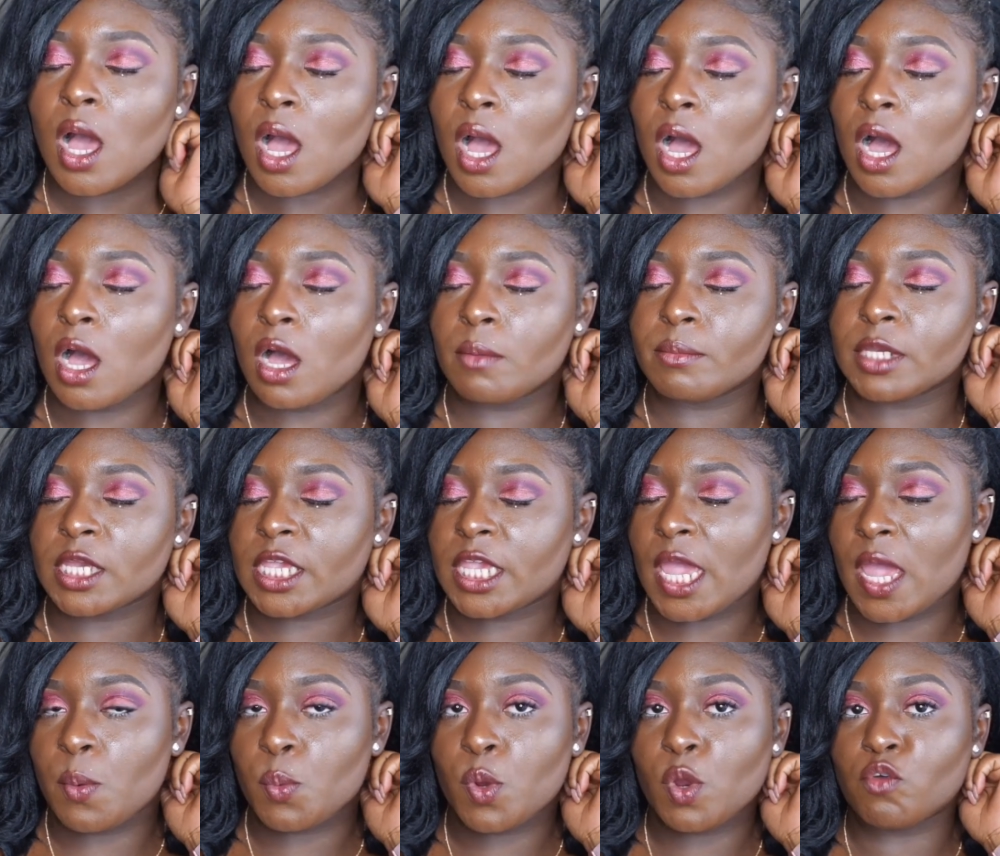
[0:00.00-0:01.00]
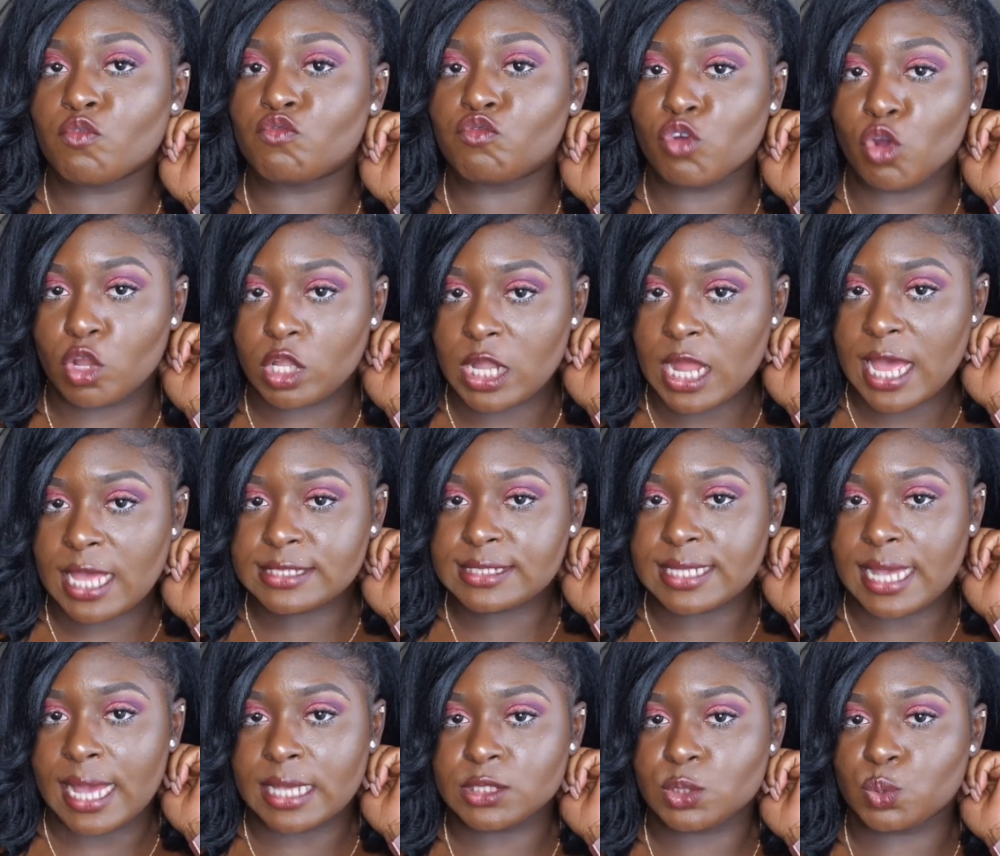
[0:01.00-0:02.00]
It came with rollers
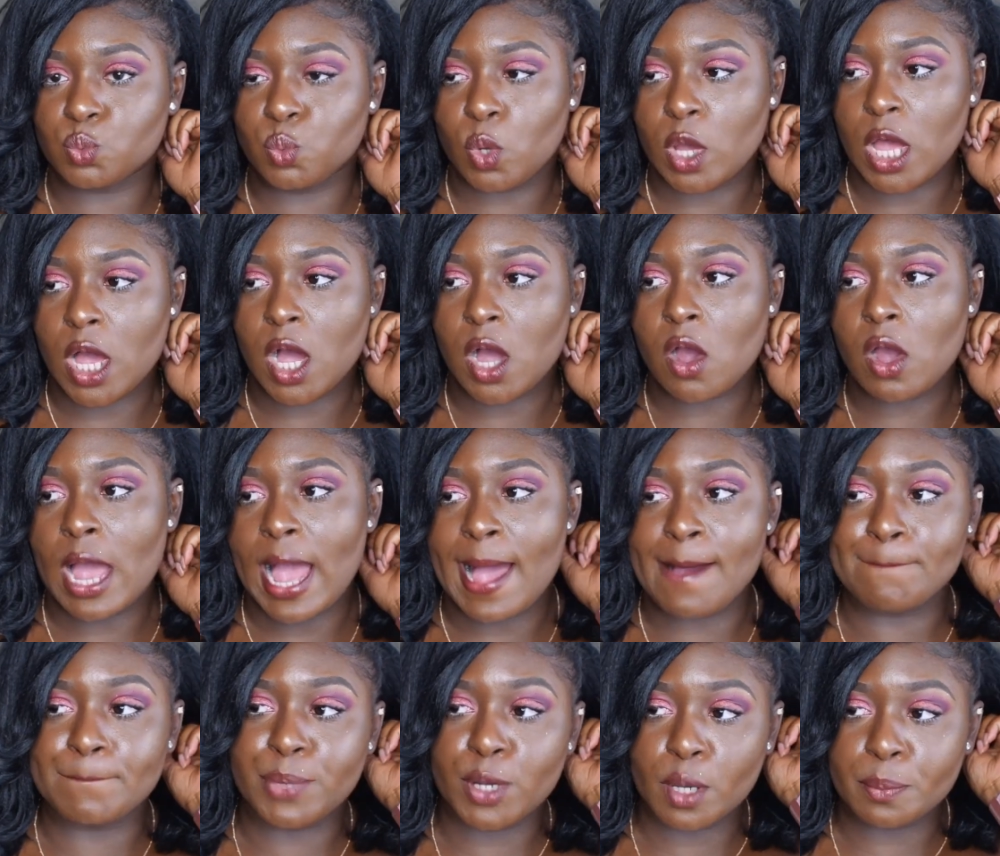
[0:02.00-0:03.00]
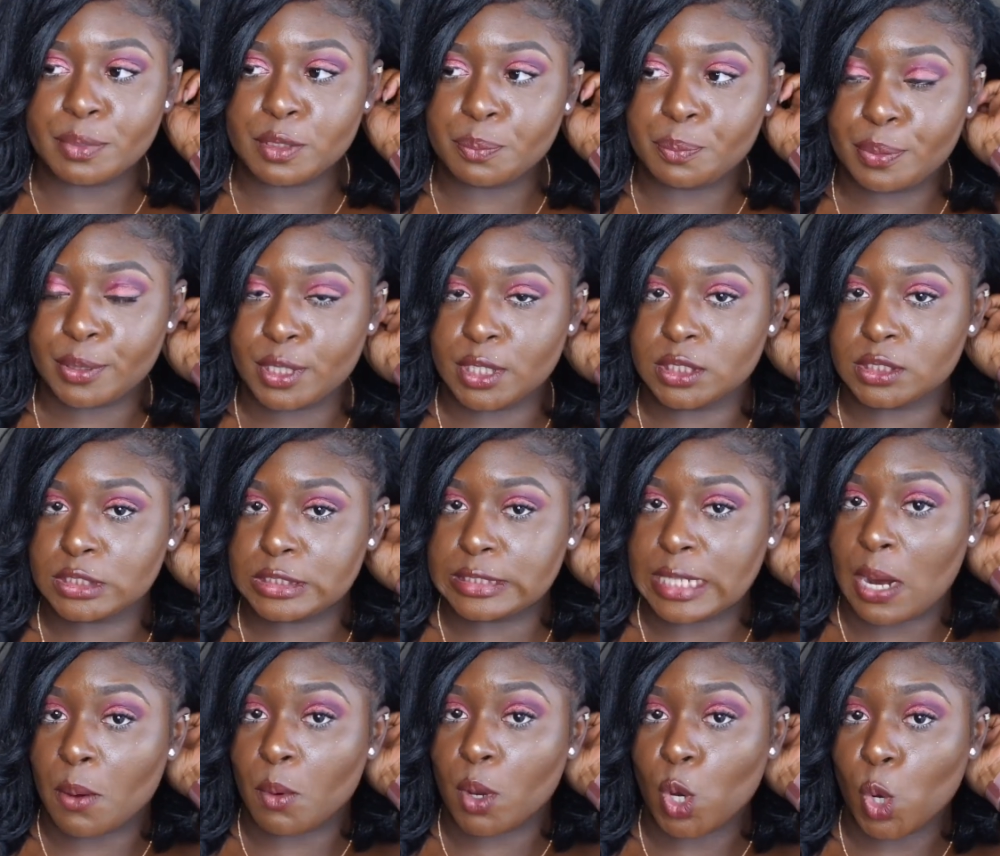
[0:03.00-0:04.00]
as well and bobby pins
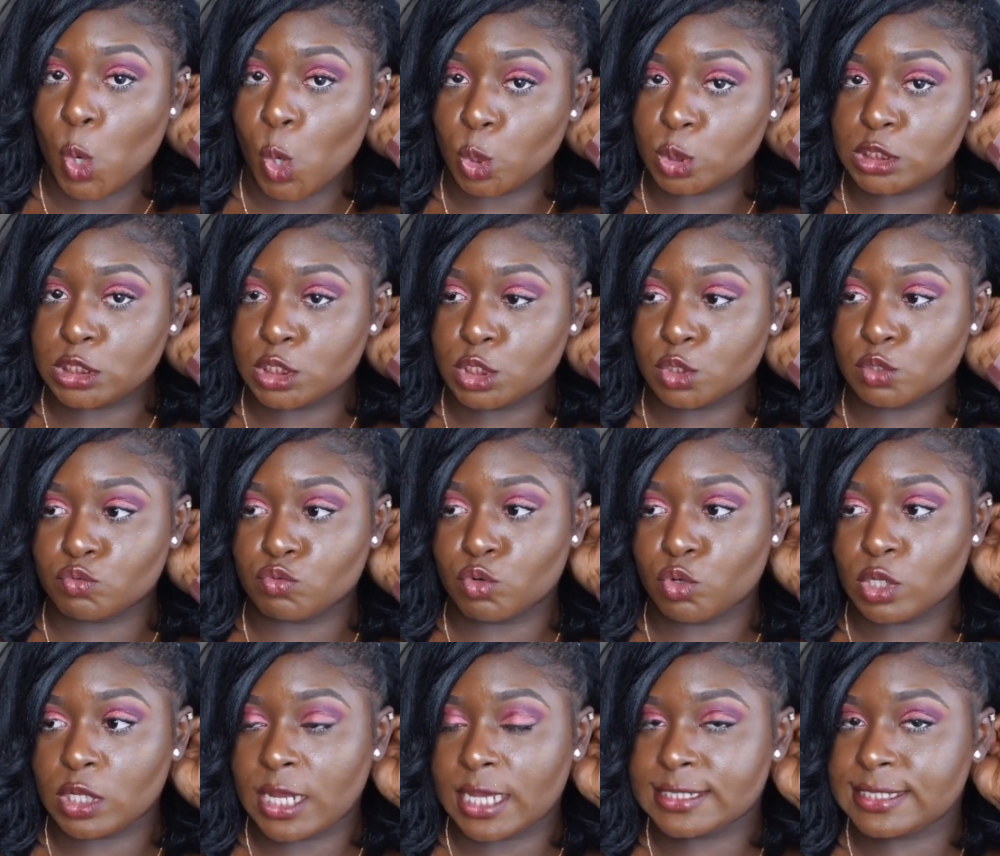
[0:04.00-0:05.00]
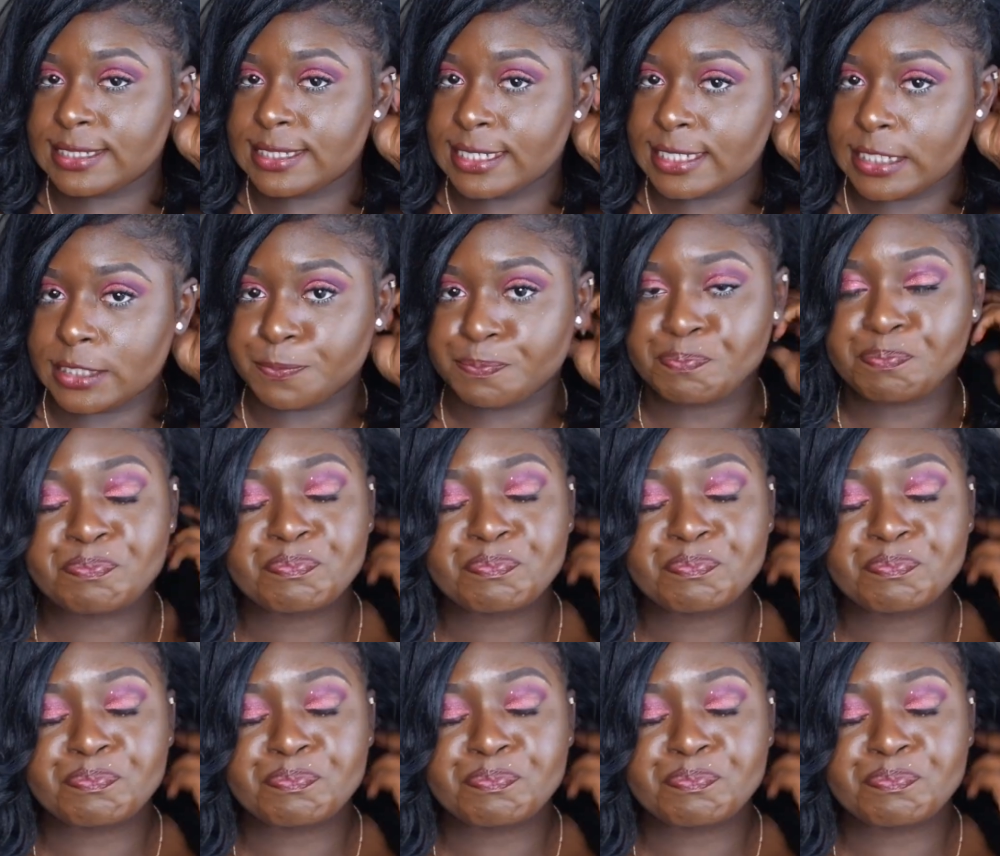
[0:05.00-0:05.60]
that were holding the rollers in.